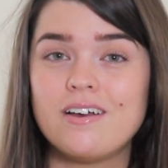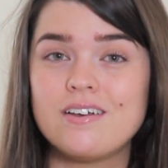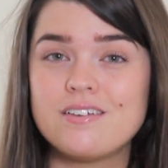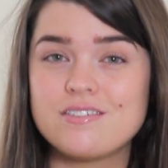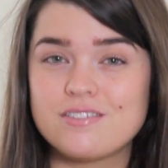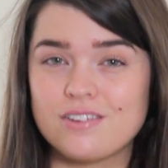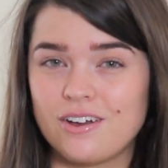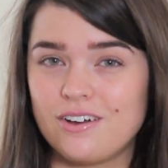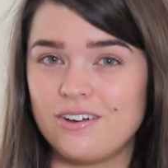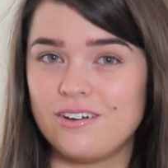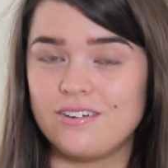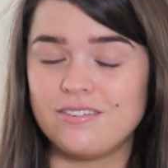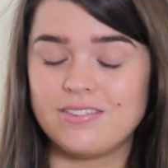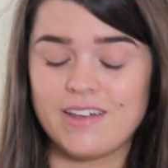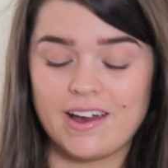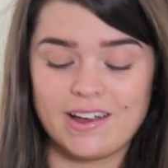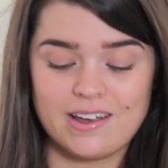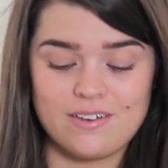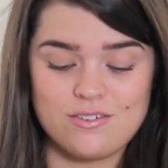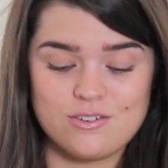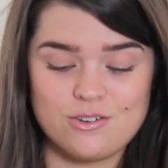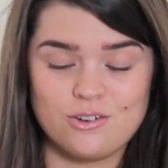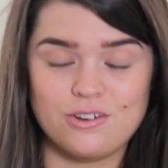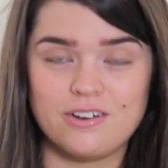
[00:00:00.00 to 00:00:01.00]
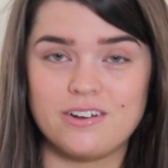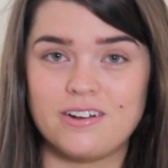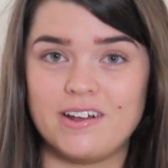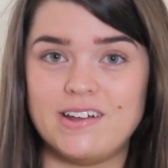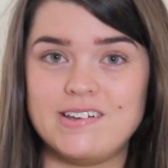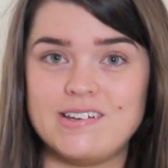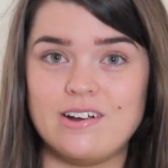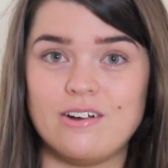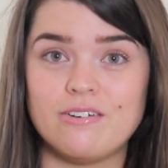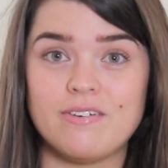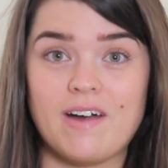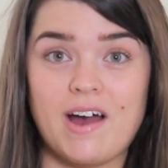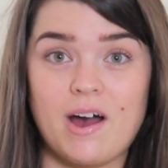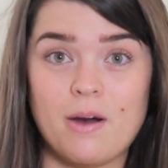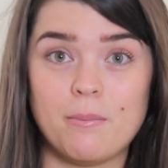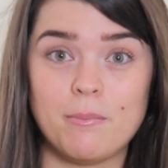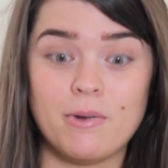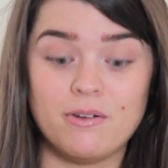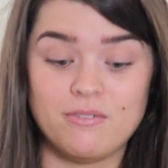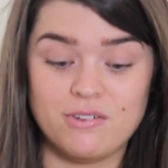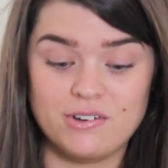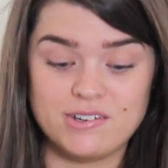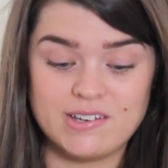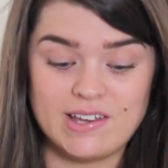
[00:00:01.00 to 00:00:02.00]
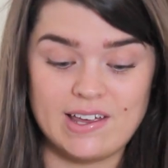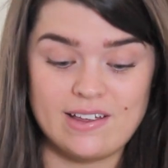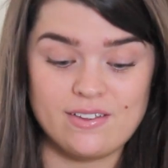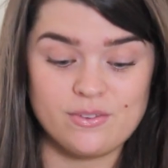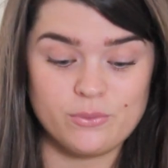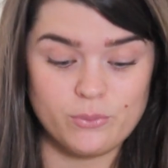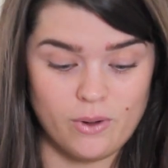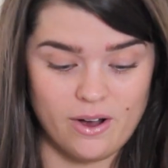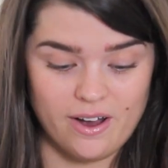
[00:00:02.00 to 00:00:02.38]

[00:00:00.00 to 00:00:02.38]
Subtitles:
So that gives you a good idea of how my routine's